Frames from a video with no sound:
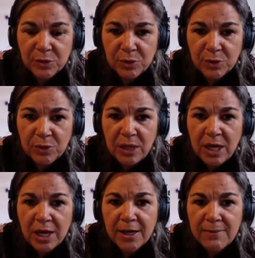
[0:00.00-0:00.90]
through
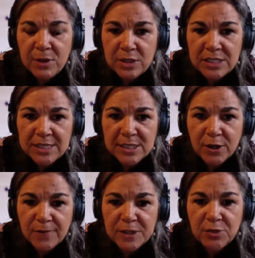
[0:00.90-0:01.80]
a community
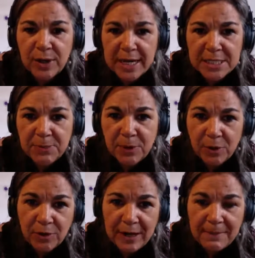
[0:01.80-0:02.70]
service grant
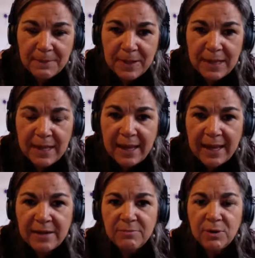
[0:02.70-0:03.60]
program.
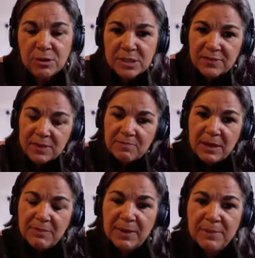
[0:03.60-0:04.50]
And most of the
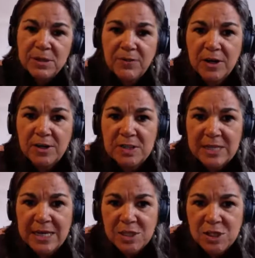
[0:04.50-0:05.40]
members of our
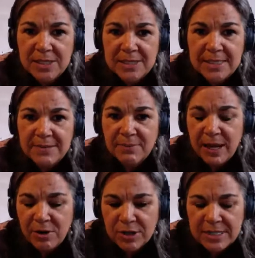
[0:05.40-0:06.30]
stations,
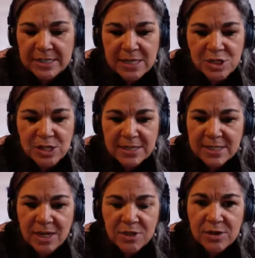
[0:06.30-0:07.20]
my organization has
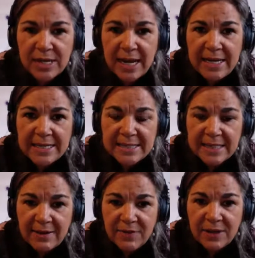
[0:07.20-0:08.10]

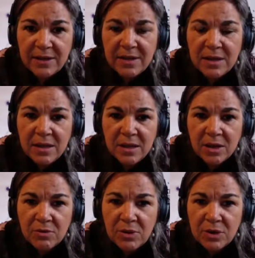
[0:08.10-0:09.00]
187
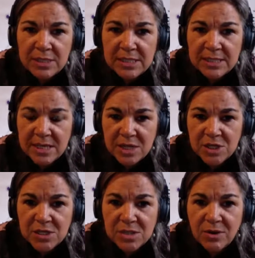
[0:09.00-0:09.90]
community
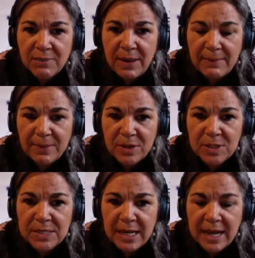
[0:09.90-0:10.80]
stations who are
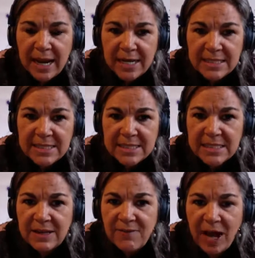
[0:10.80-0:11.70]
members, and
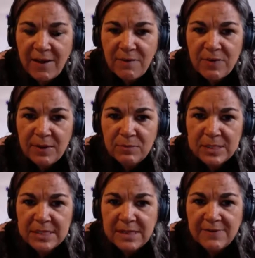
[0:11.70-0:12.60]
65 of them
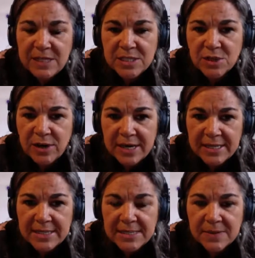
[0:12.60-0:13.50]
receive these
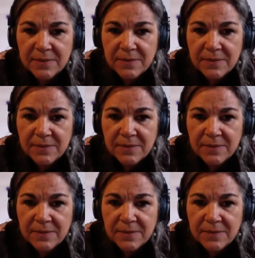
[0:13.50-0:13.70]
grants.